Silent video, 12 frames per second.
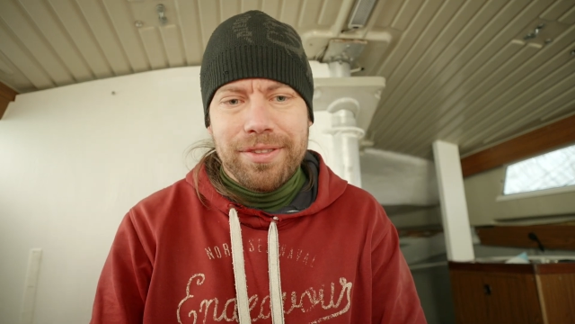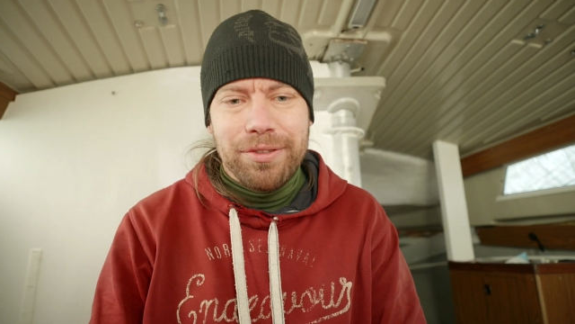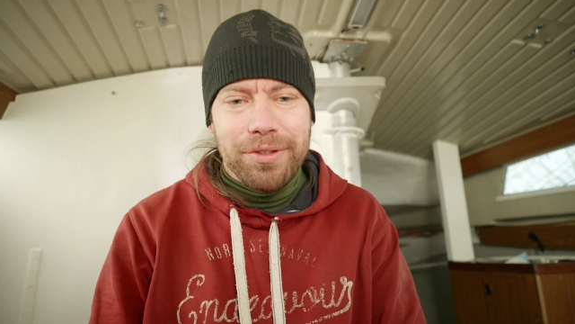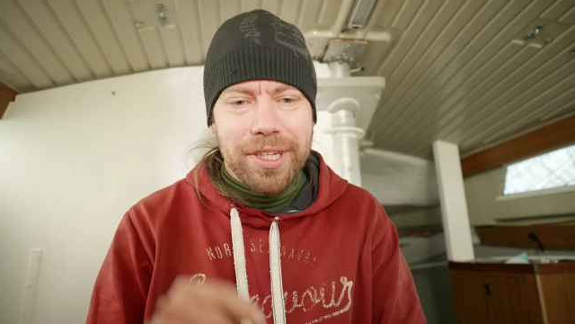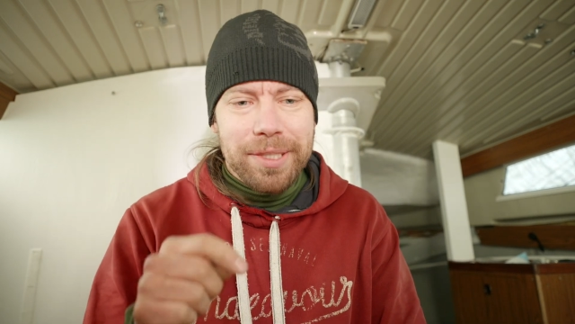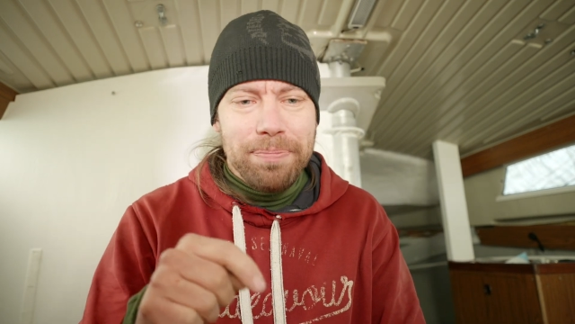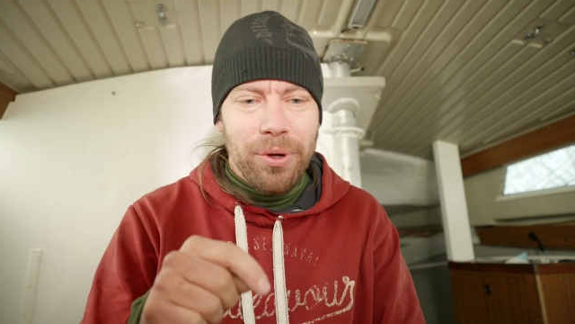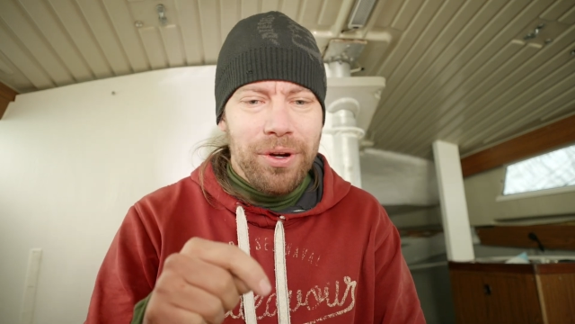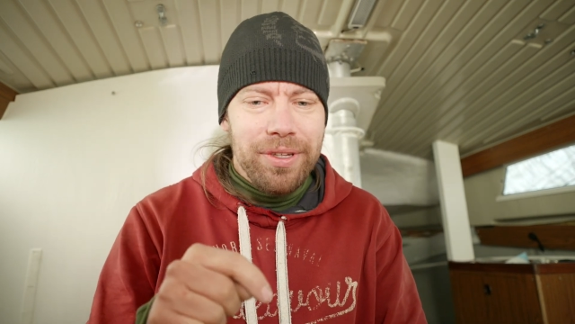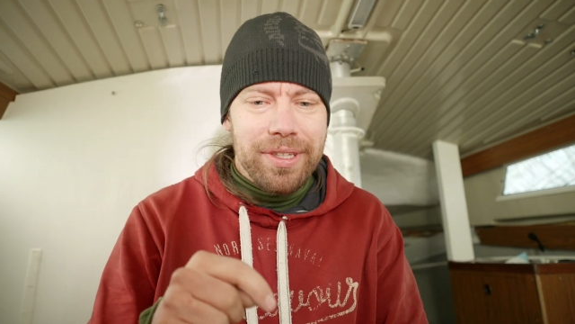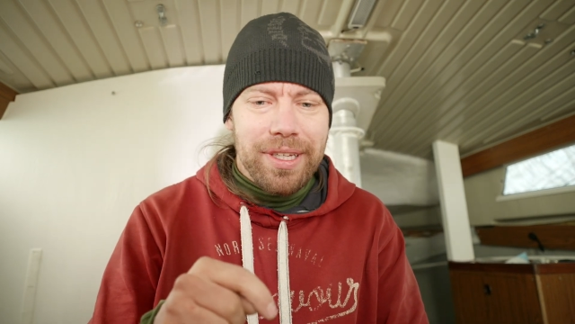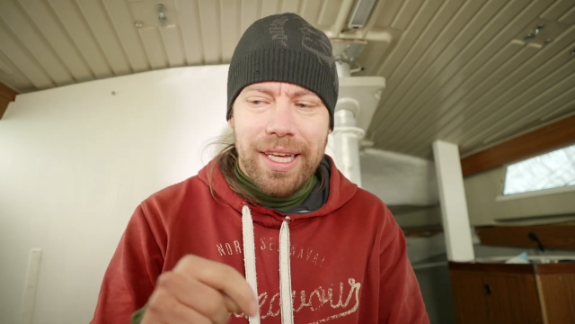to this
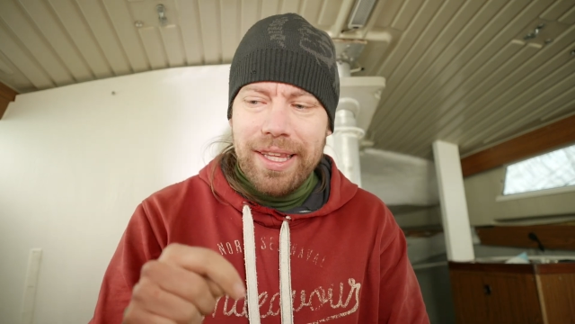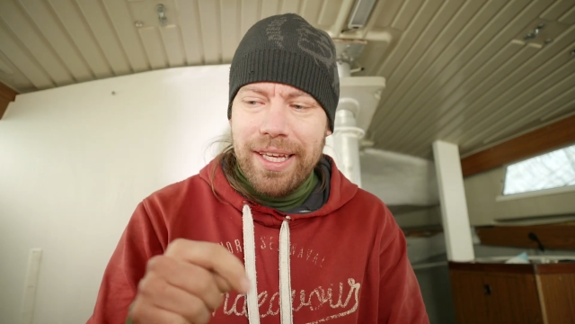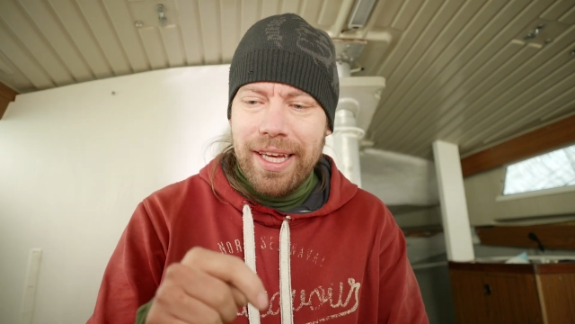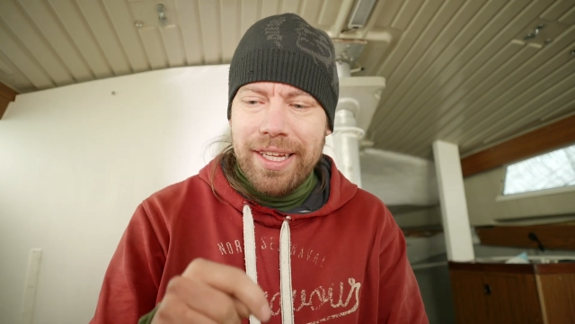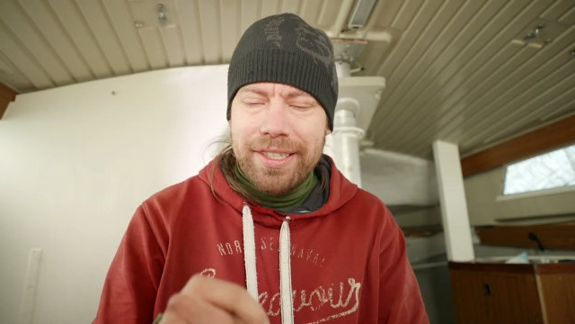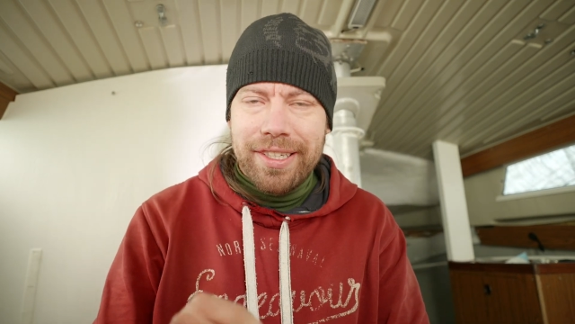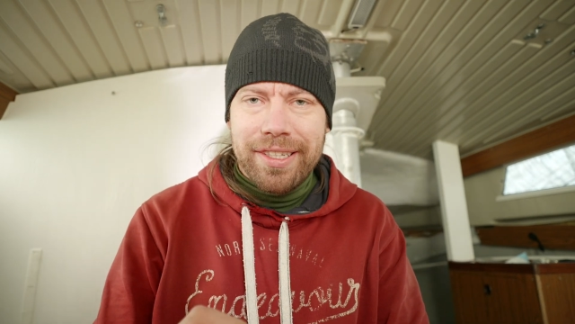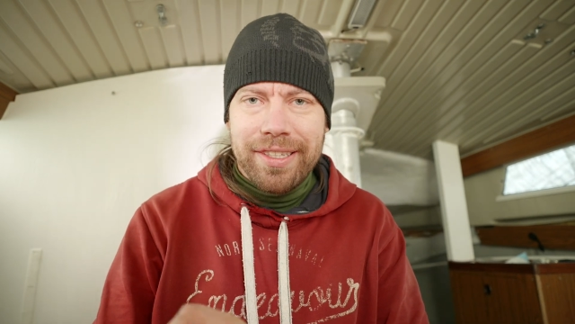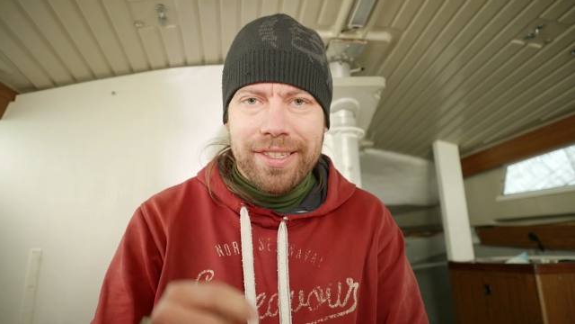point at the end,